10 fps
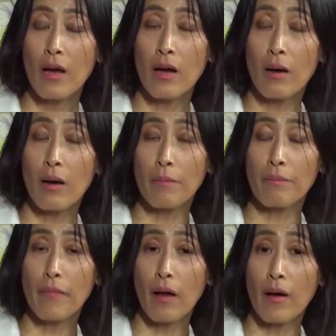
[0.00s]

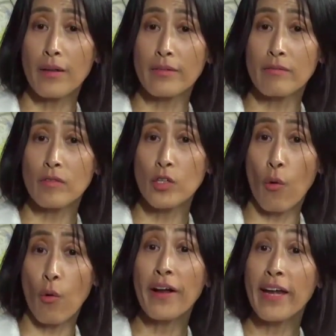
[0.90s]
um, on
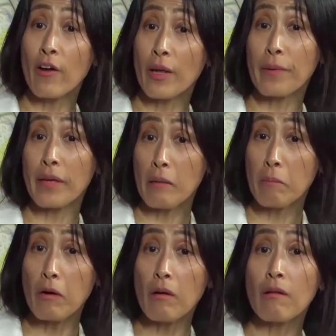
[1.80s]
your ordinary
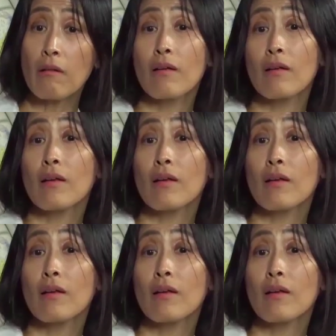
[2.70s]
people.